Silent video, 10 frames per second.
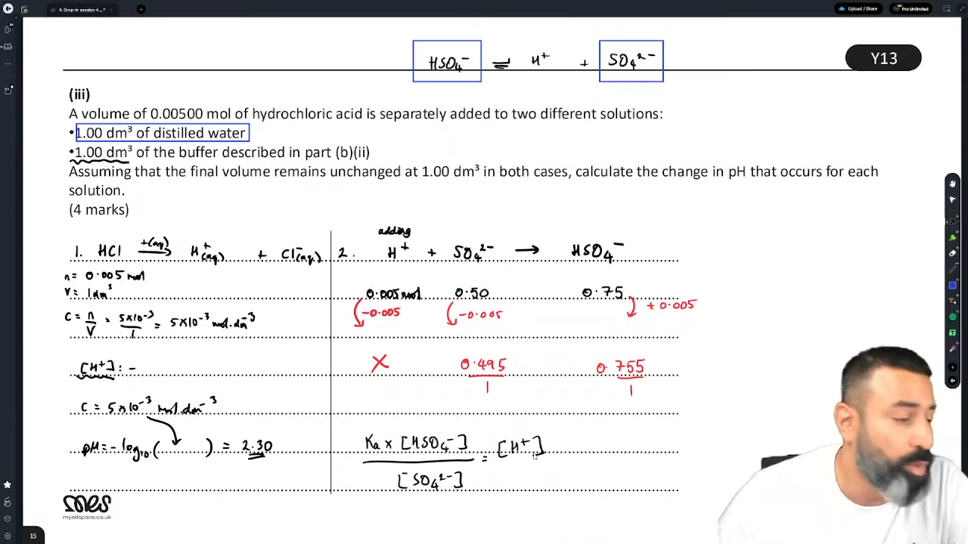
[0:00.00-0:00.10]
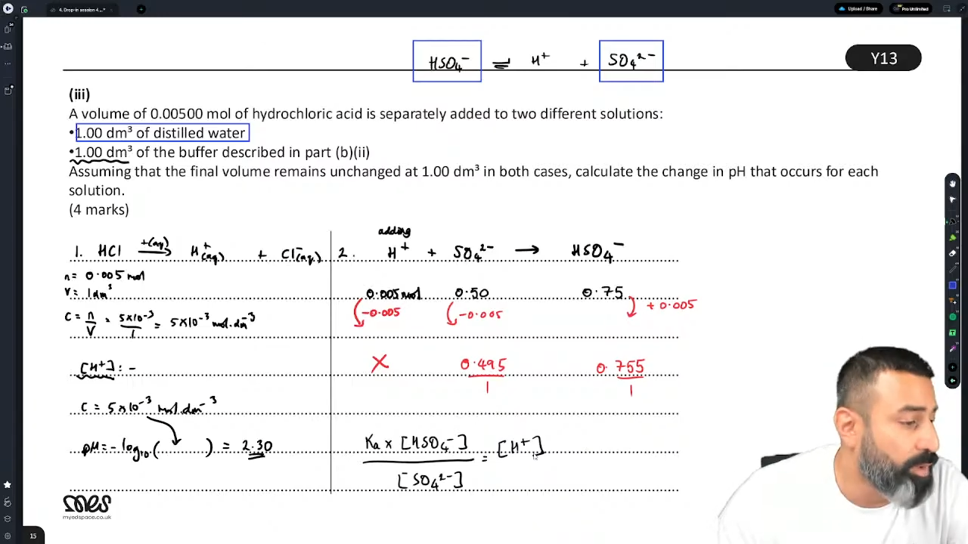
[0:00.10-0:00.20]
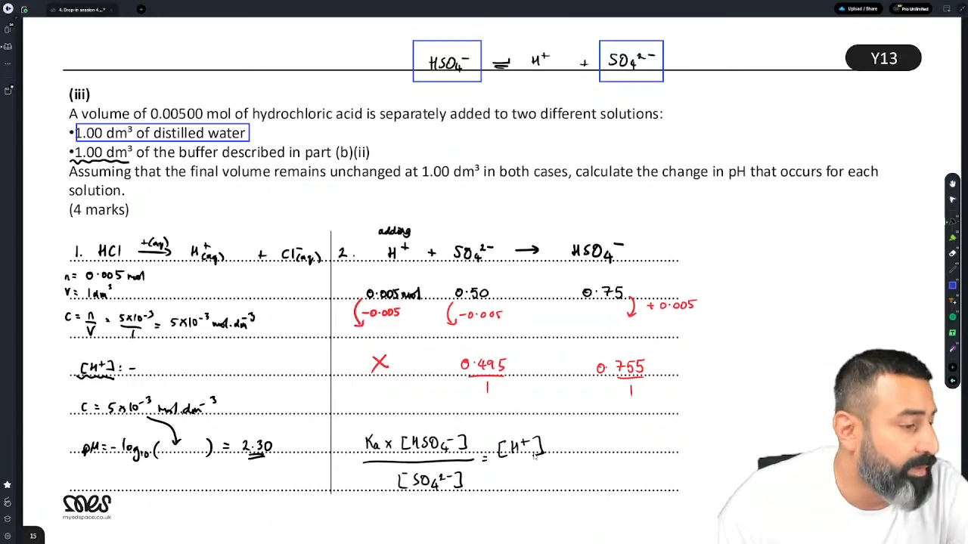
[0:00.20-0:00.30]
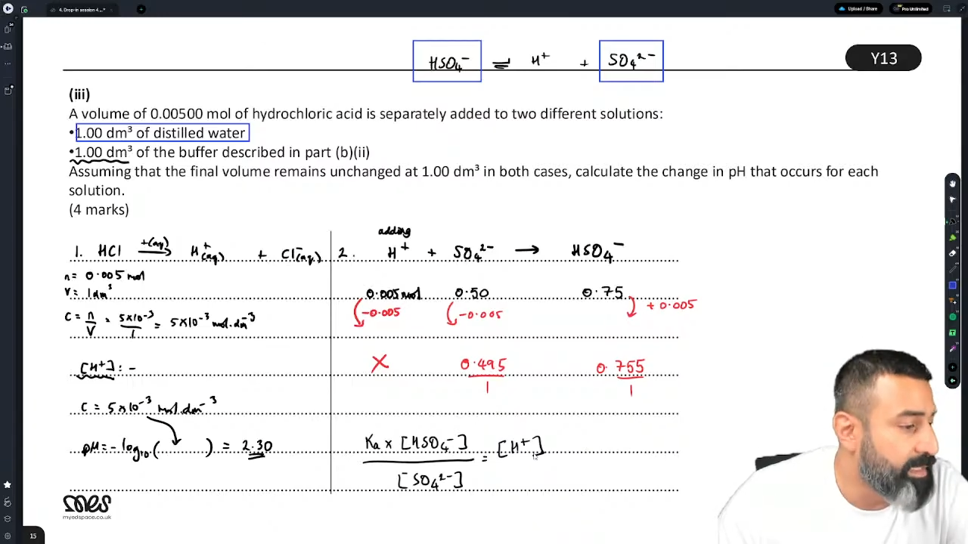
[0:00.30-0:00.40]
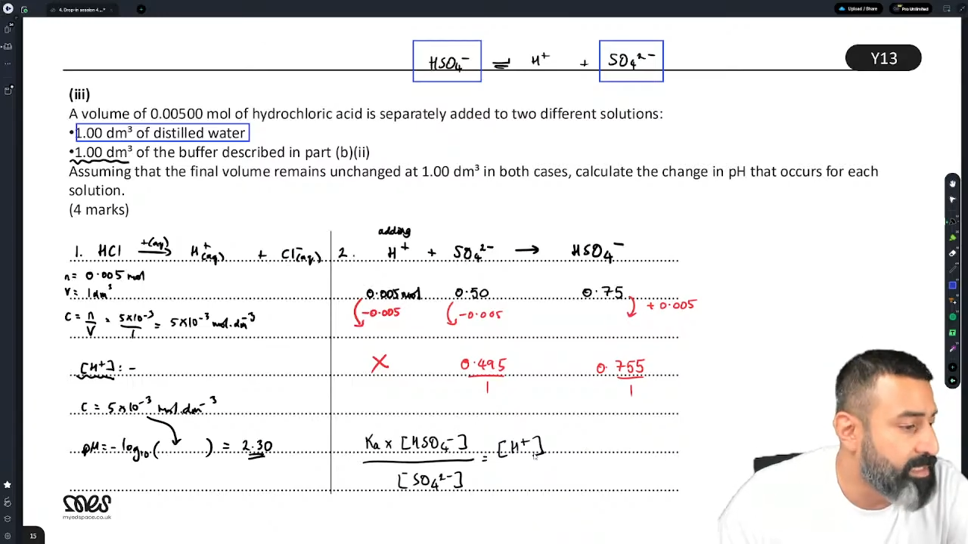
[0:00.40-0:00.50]

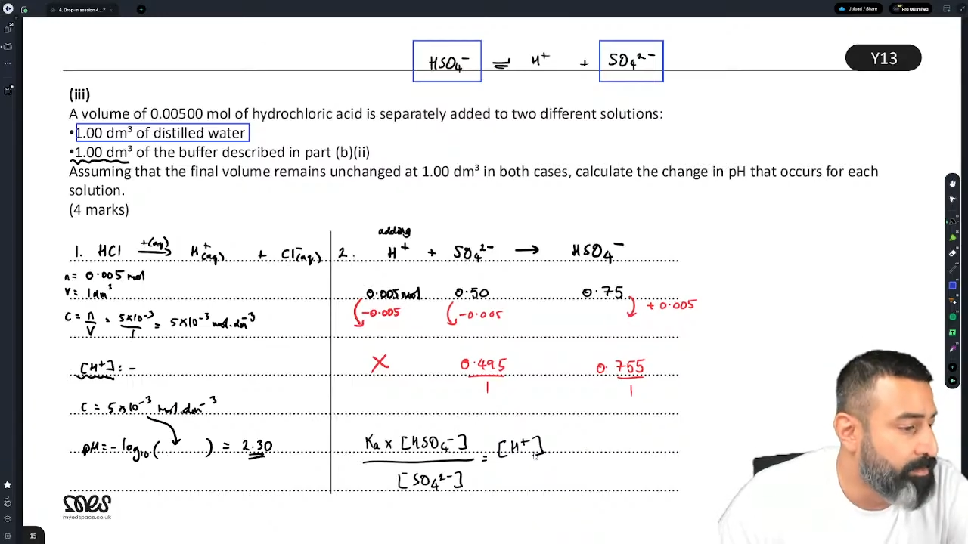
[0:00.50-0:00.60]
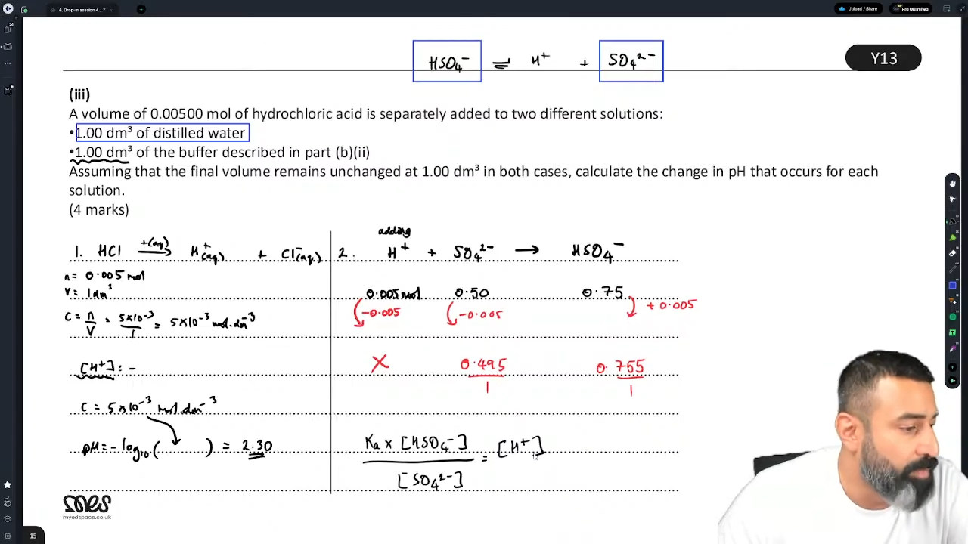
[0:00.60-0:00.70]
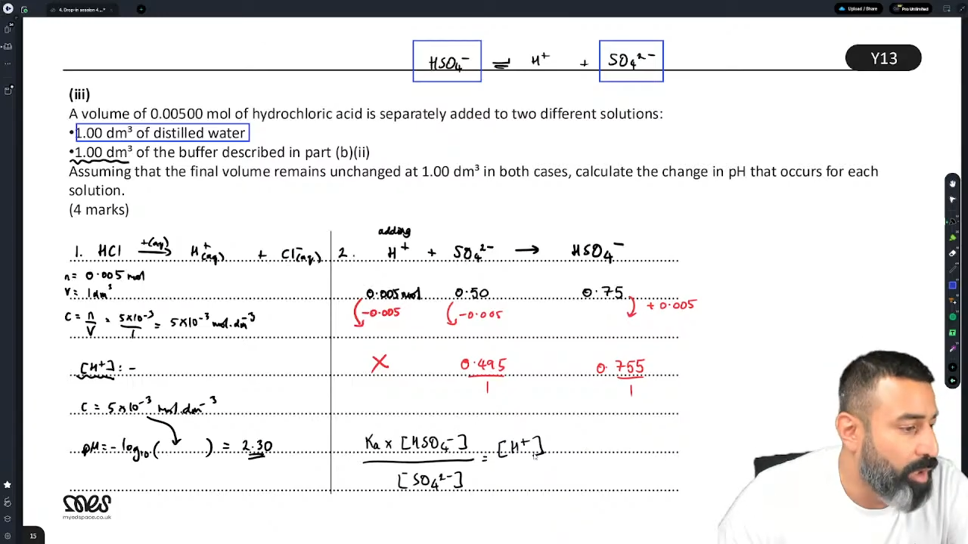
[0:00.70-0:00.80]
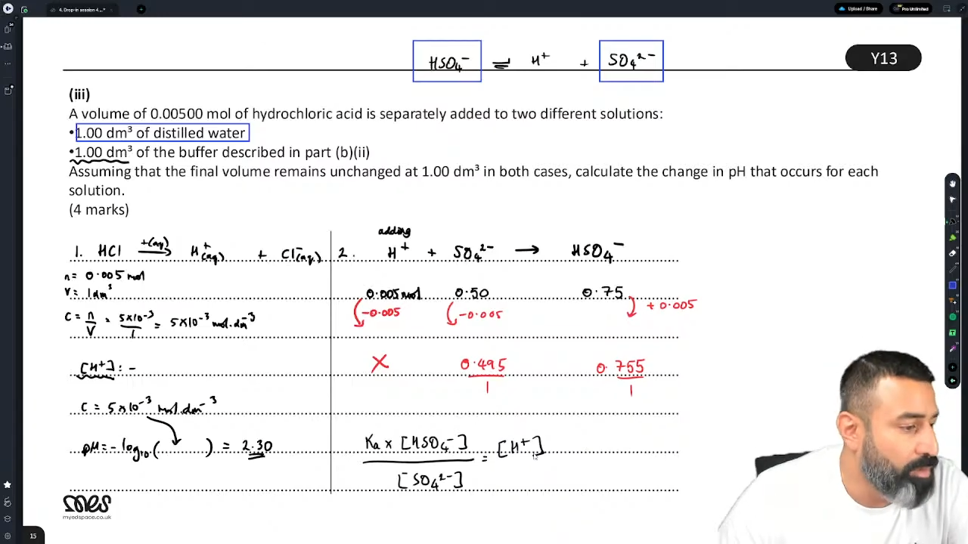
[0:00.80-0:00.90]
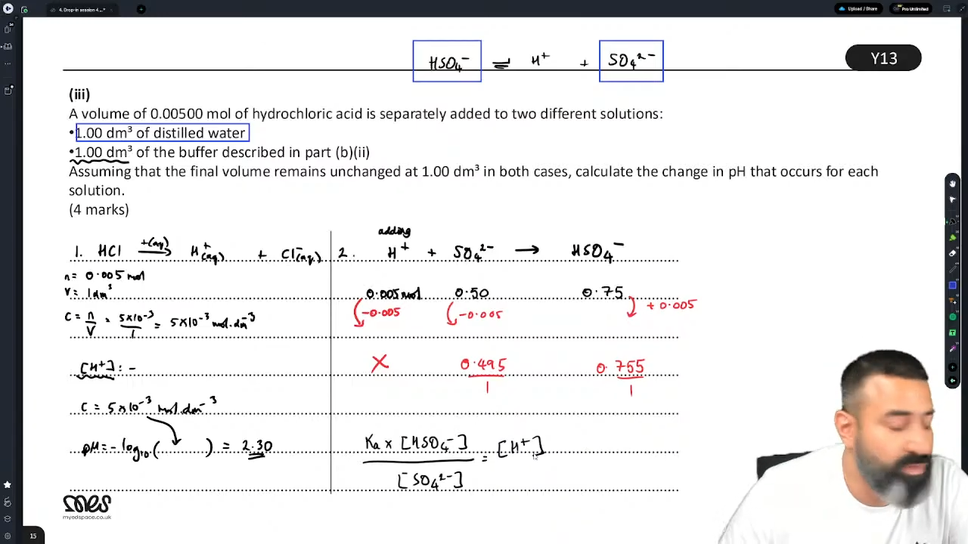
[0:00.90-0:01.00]
all of this in
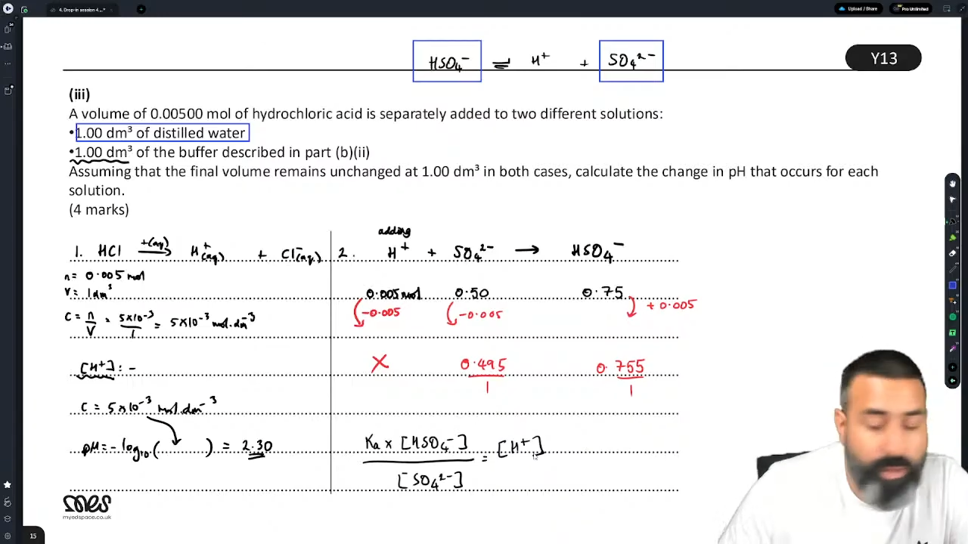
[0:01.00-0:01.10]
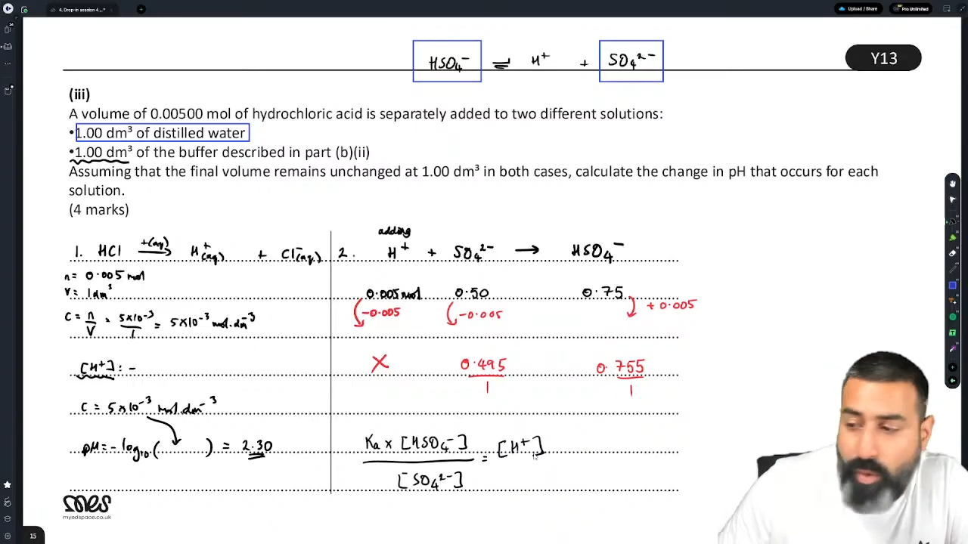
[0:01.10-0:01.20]
moles,